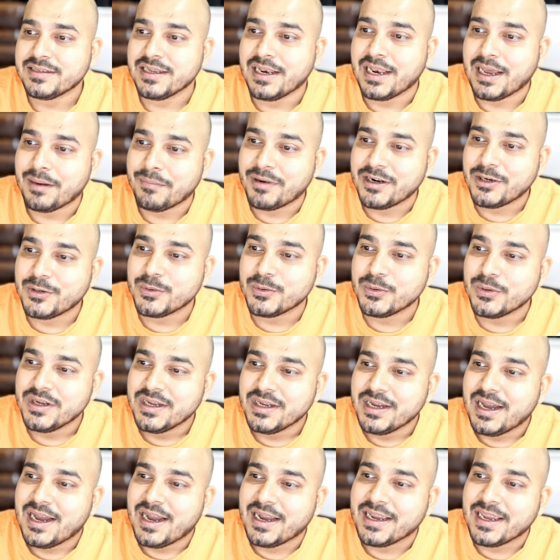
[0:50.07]
See, Llama 2,
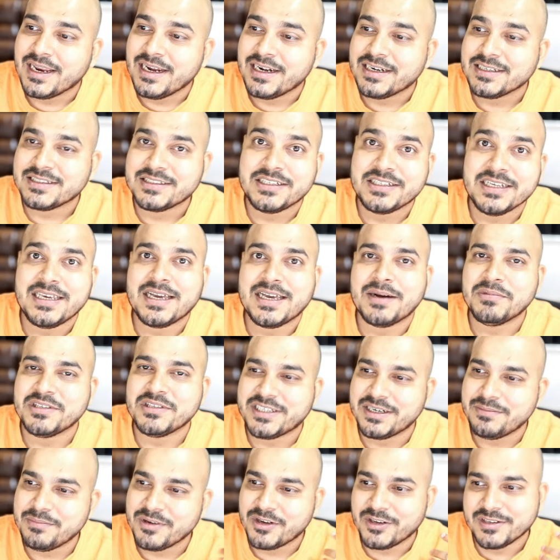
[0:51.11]
again, it is
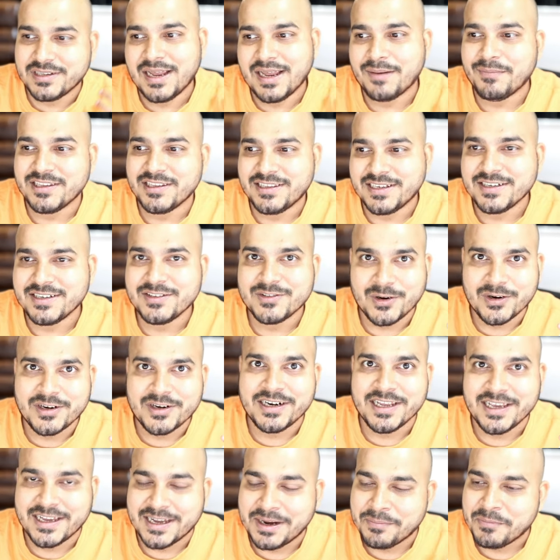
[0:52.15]
decommissioned because Llama 3 is
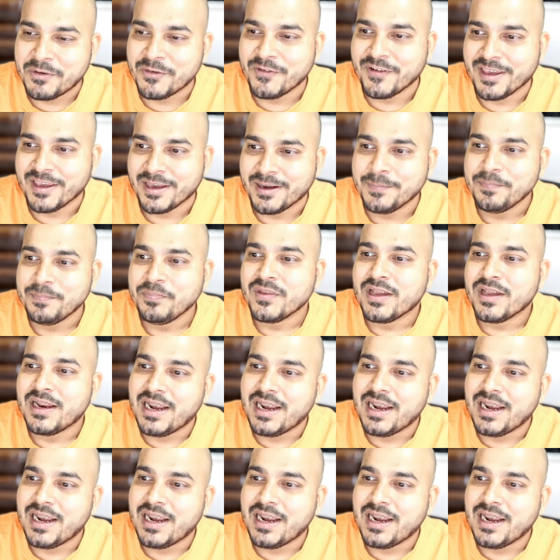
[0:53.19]
already come over here.